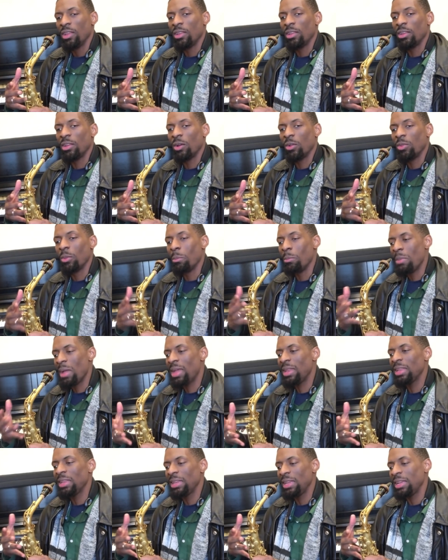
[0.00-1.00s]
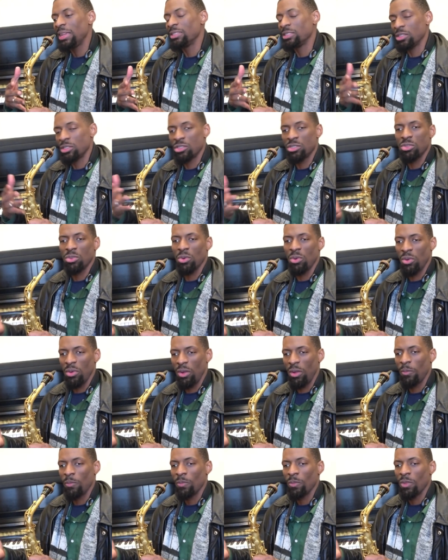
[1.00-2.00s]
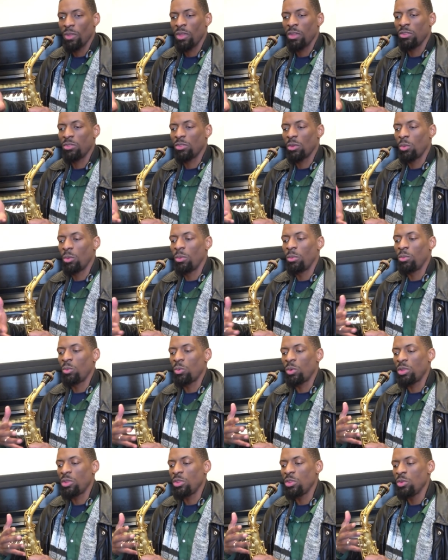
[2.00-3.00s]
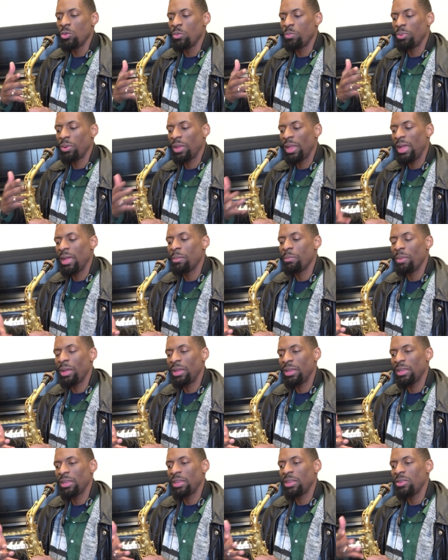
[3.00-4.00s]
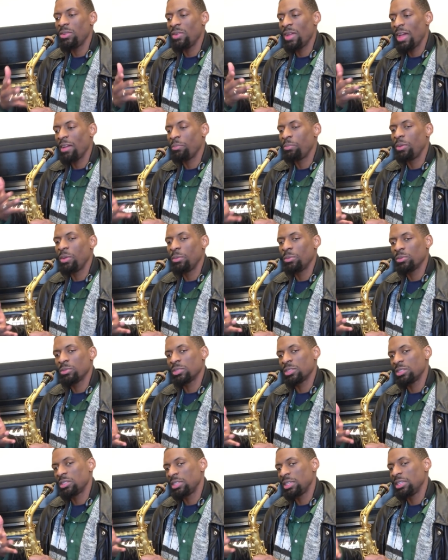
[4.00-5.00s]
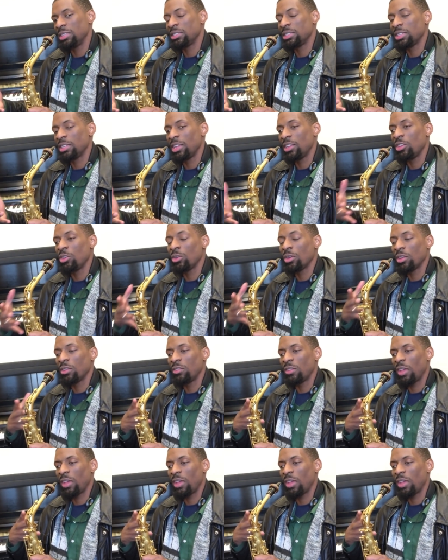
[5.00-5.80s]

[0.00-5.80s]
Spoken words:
You know, the melody is a story. And so when you play a melody, you have people's attention, and you can